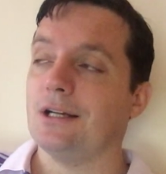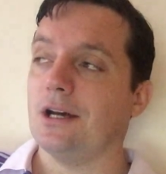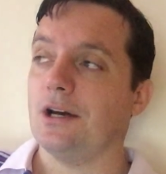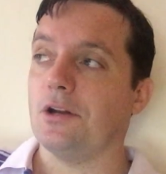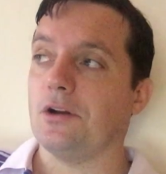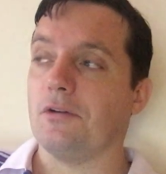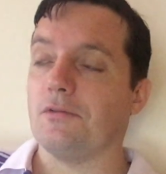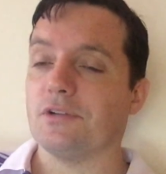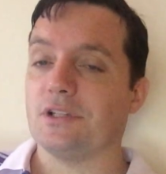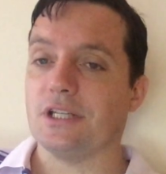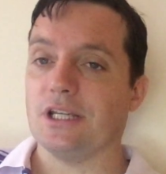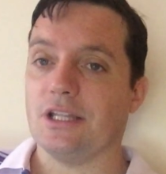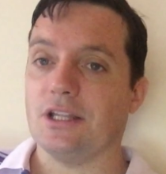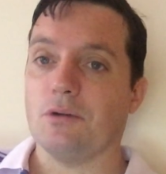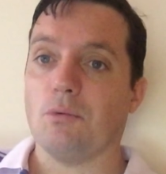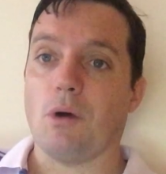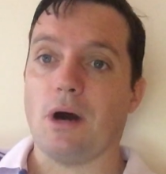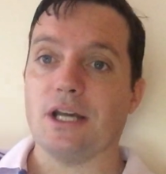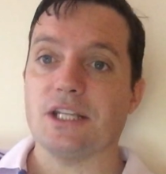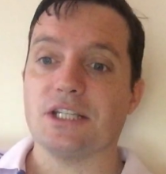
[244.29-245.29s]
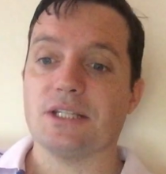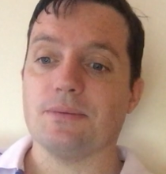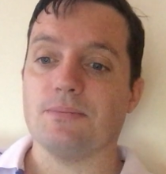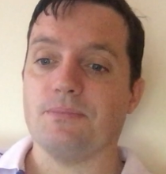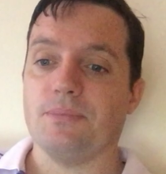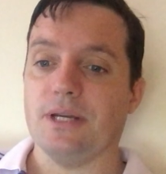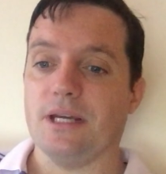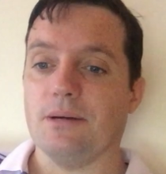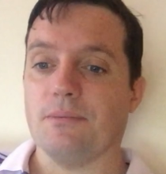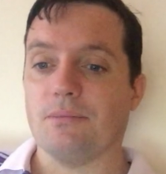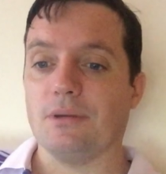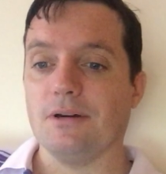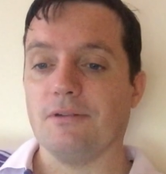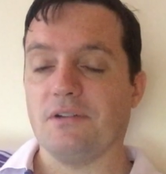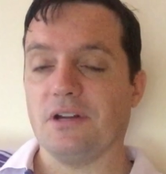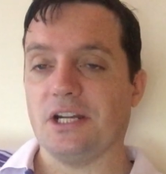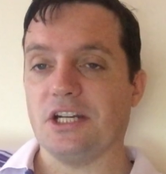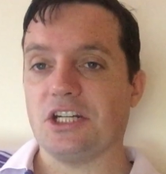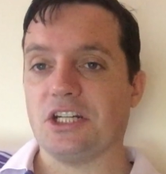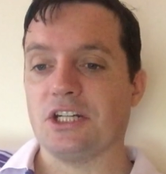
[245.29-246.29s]
and obviously the whites being
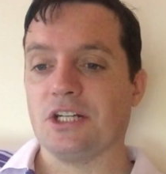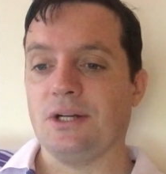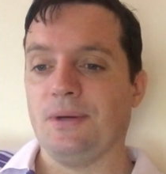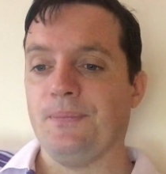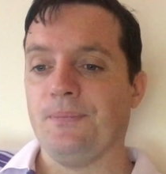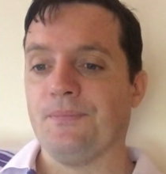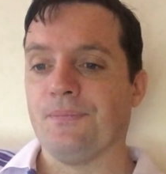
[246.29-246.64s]
privileged.